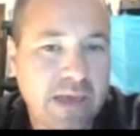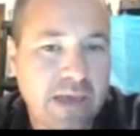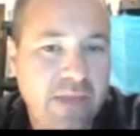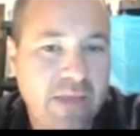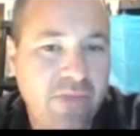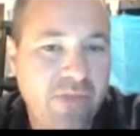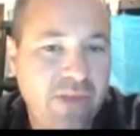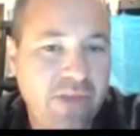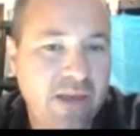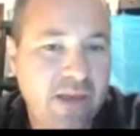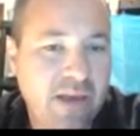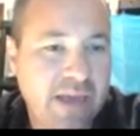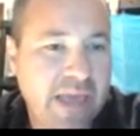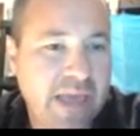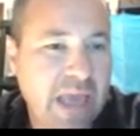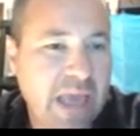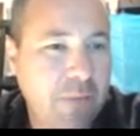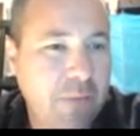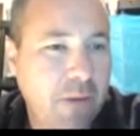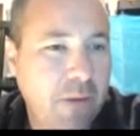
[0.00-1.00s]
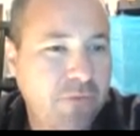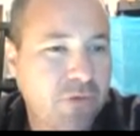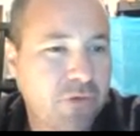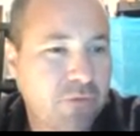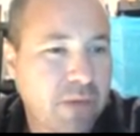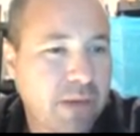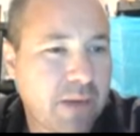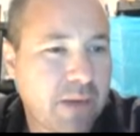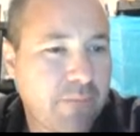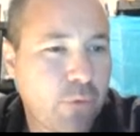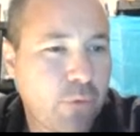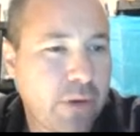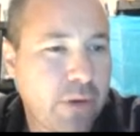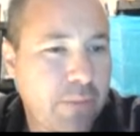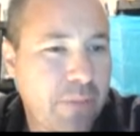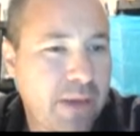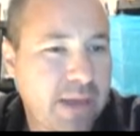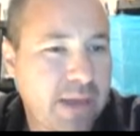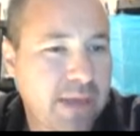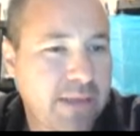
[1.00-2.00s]
And then I came up to my
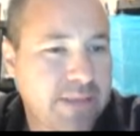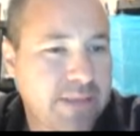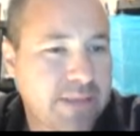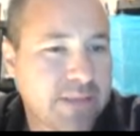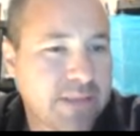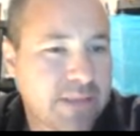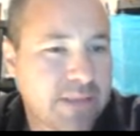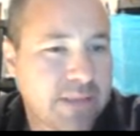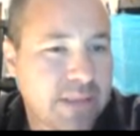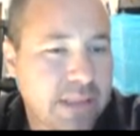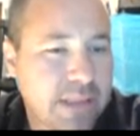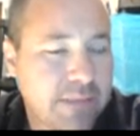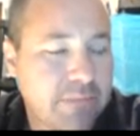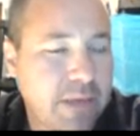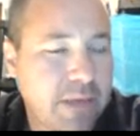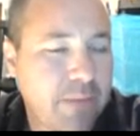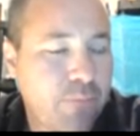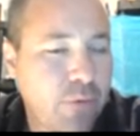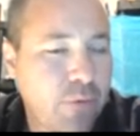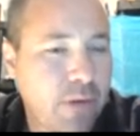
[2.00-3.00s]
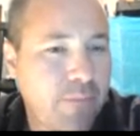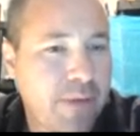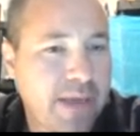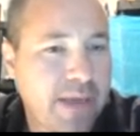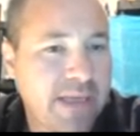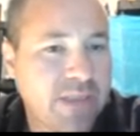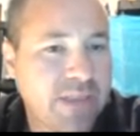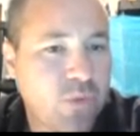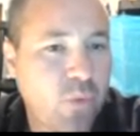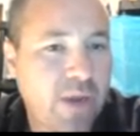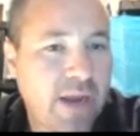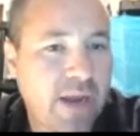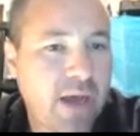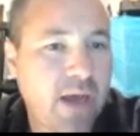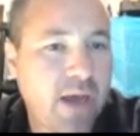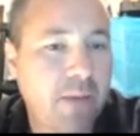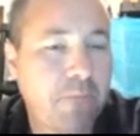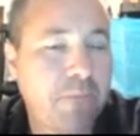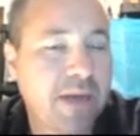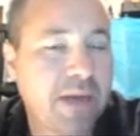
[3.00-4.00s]
prepaids. My prepaids went
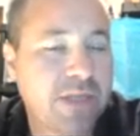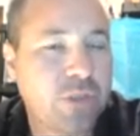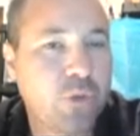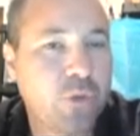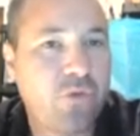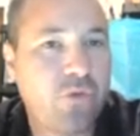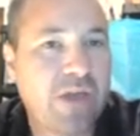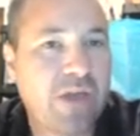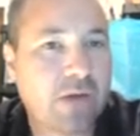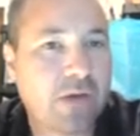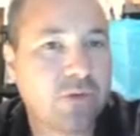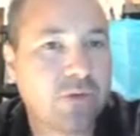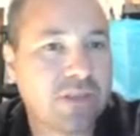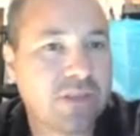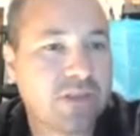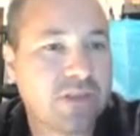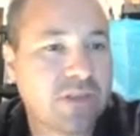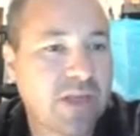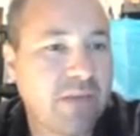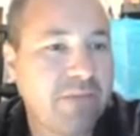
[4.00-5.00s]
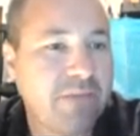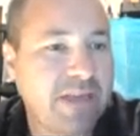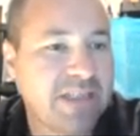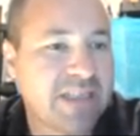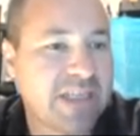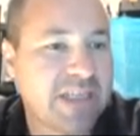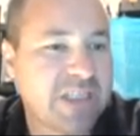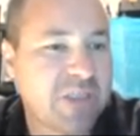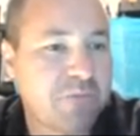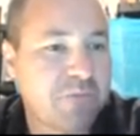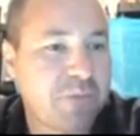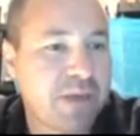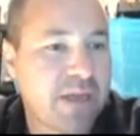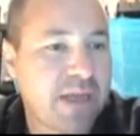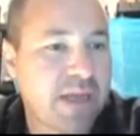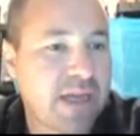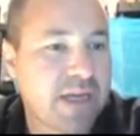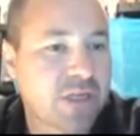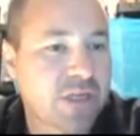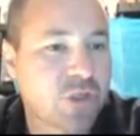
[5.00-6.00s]
up by 2,000, so that means I
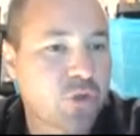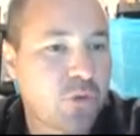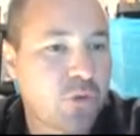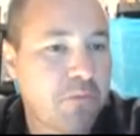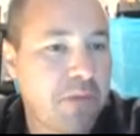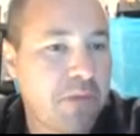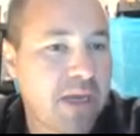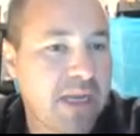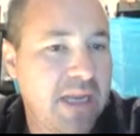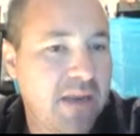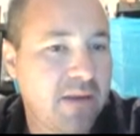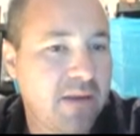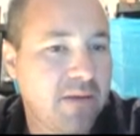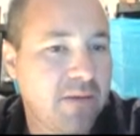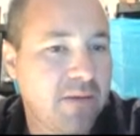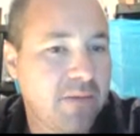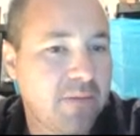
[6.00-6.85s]
spent extra money.